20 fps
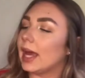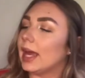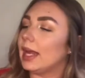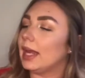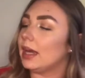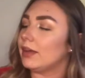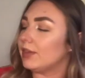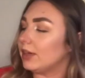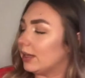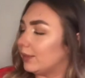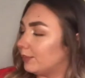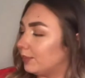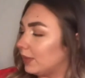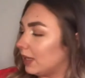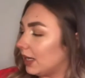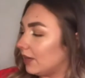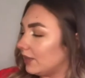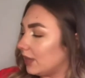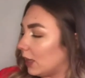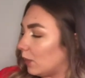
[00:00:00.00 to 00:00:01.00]
I love it.
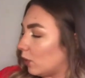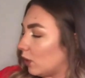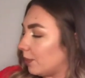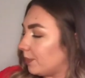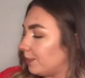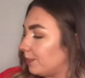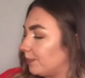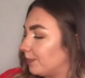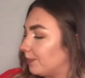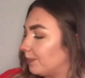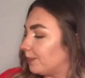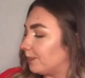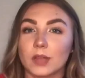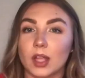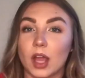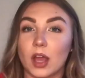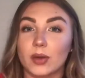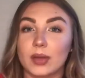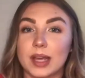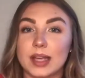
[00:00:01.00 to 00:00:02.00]
Love that one.
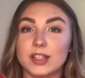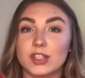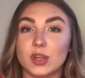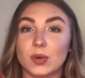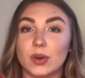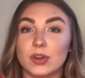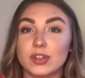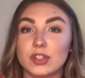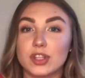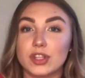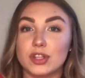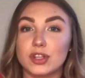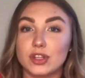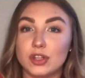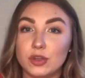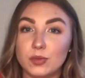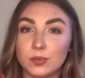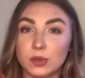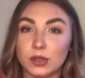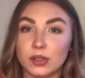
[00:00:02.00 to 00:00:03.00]
Okay, so on to the
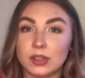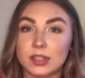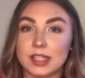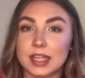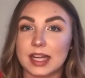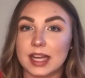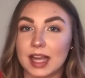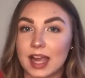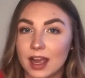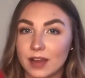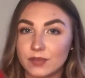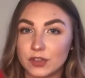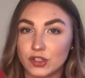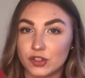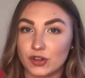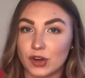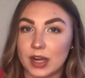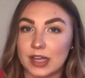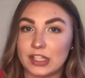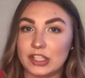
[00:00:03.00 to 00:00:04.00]
new products that I haven't
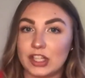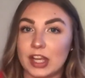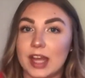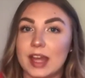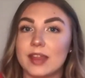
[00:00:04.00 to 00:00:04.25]
tried yet.